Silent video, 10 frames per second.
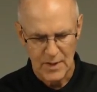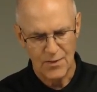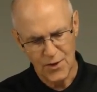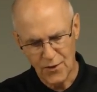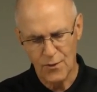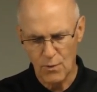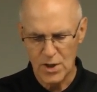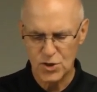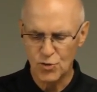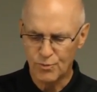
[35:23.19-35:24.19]
They're the
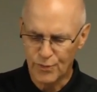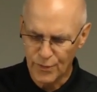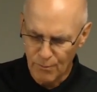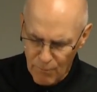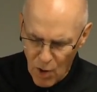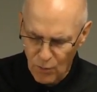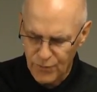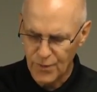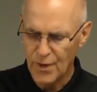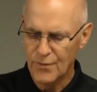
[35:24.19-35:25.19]
ones who
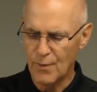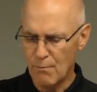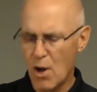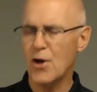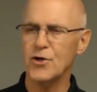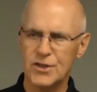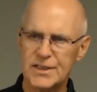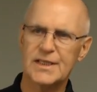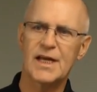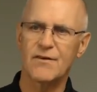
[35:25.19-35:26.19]
promote the modern
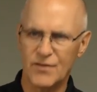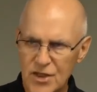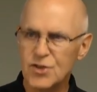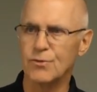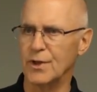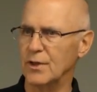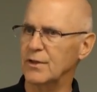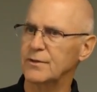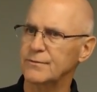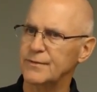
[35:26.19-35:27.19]
state of Israel.
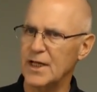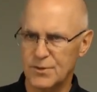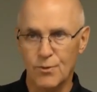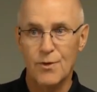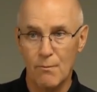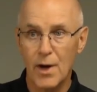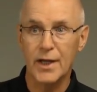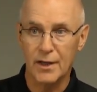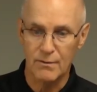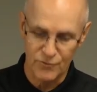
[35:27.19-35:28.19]
That's where the
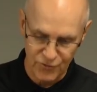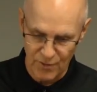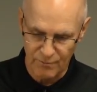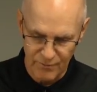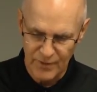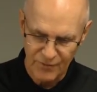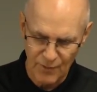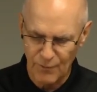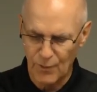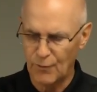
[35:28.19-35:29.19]
money comes
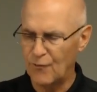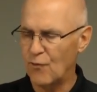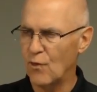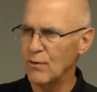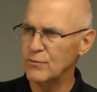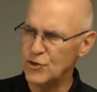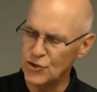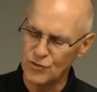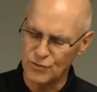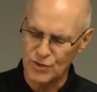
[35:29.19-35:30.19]
from the Reformed
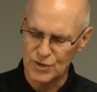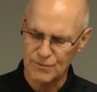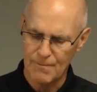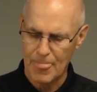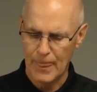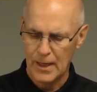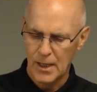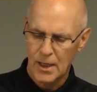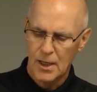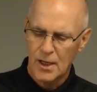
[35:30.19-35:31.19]
Jews.
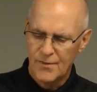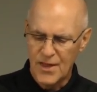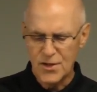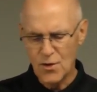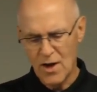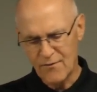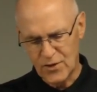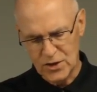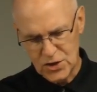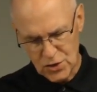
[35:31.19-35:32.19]
Then you have
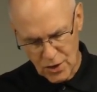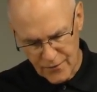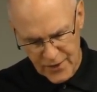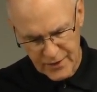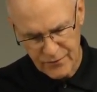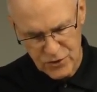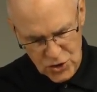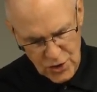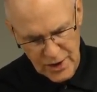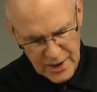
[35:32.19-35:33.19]
conservative
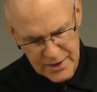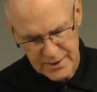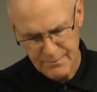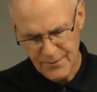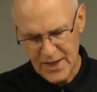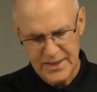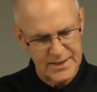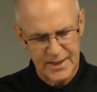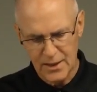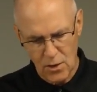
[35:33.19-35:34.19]
Judaism. They
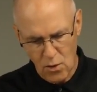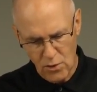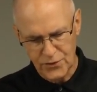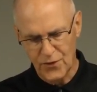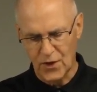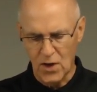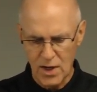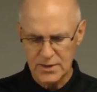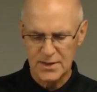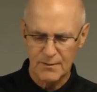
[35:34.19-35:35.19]
still hold to the
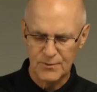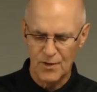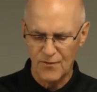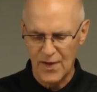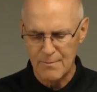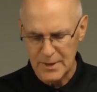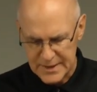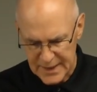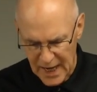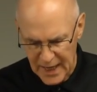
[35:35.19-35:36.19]
concept of a
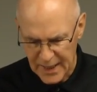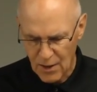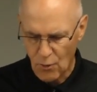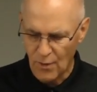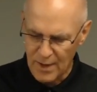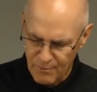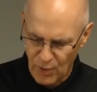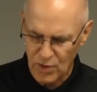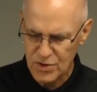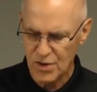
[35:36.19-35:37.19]
Messiah or a
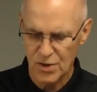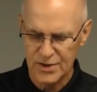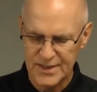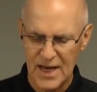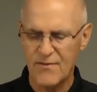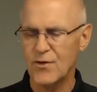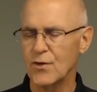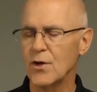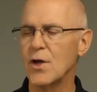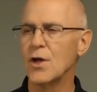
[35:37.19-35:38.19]
personal
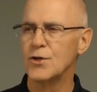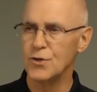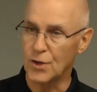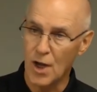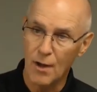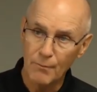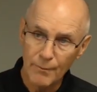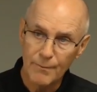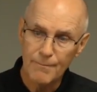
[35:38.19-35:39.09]
Savior to come.